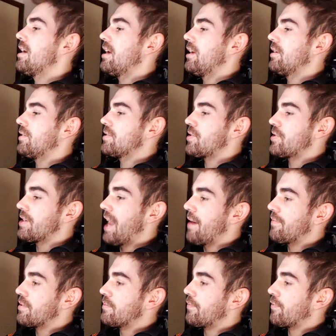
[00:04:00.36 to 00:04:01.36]
So you
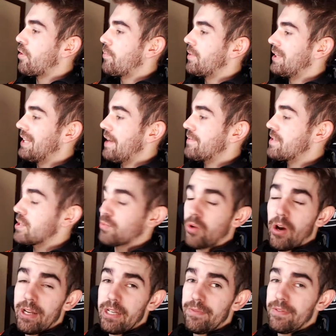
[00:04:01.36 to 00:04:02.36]
have them from the left to
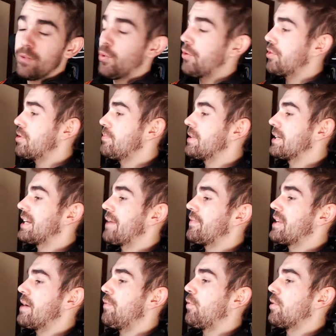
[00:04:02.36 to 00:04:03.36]
right if you want them. You can have
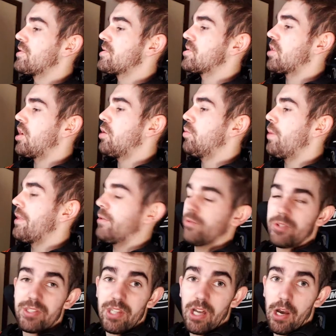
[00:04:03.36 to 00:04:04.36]
the F1 style where they'll
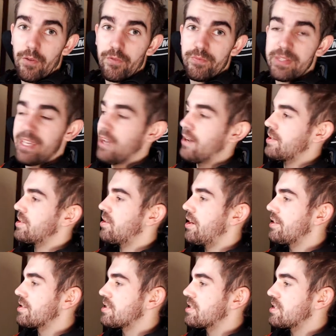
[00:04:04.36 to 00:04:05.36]
start from the
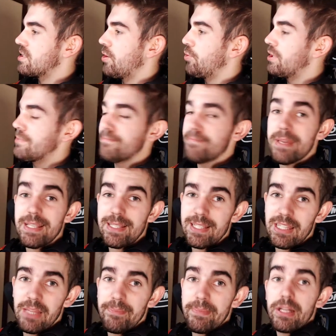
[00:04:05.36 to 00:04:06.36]
outside and slowly
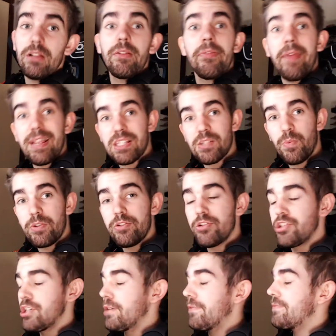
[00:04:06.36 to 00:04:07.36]
meet in the middle and that's when you
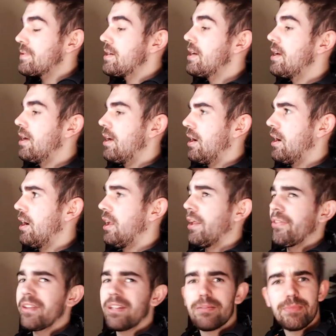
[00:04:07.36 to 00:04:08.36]
shift. Uh,
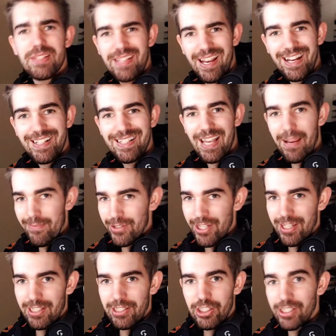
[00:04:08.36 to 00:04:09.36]
I think the Mercedes
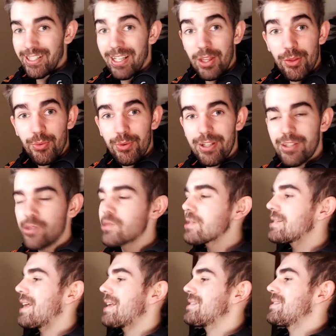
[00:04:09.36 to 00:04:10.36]
AMG GT3
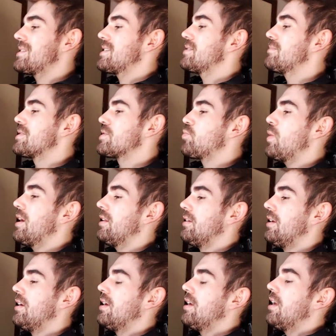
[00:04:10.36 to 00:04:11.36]
uses that system as
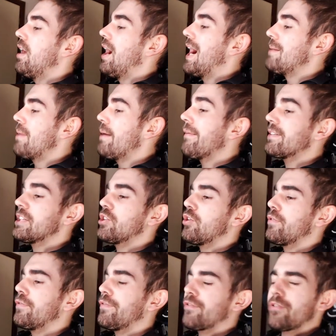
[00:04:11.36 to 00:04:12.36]
well. Um, I've actually
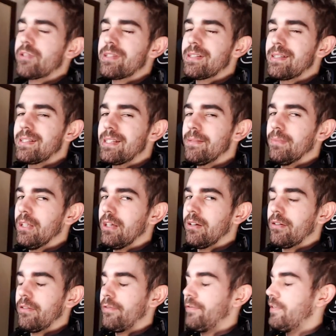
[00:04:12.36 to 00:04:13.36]
gone for a
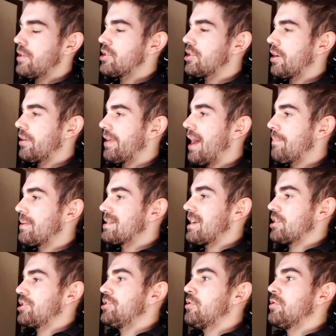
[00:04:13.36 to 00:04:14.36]
similar feature to that, but it's
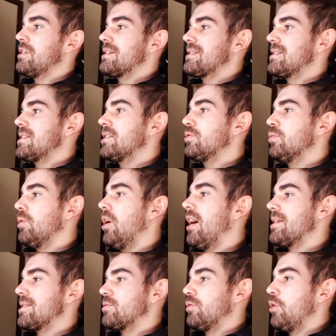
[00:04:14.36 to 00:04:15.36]
actually only a single
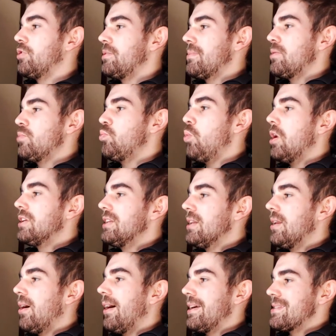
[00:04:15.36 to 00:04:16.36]
light. So there'll only be one
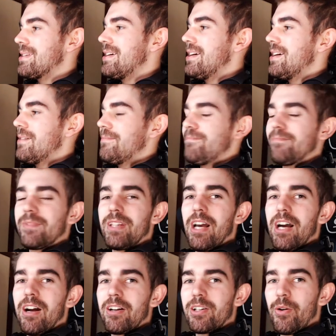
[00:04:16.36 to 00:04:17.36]
light
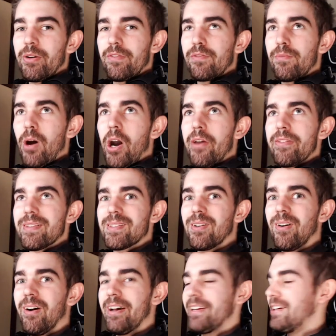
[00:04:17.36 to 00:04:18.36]
uh, going from either
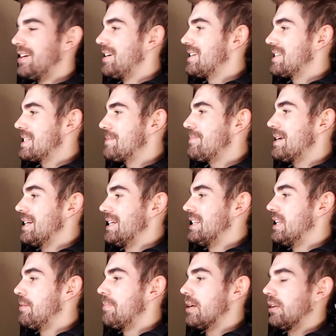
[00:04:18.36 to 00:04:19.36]
side to meet
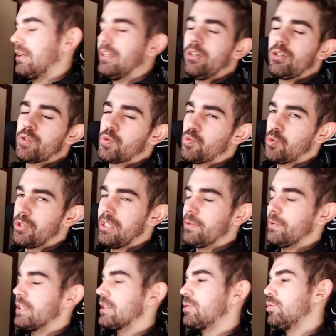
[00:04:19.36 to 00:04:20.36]
in the middle. It looks really,
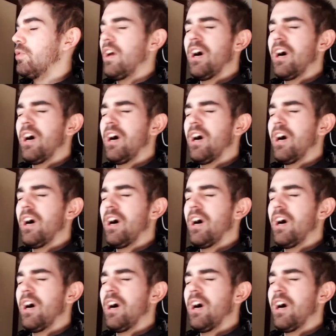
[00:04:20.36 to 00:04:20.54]
really cool.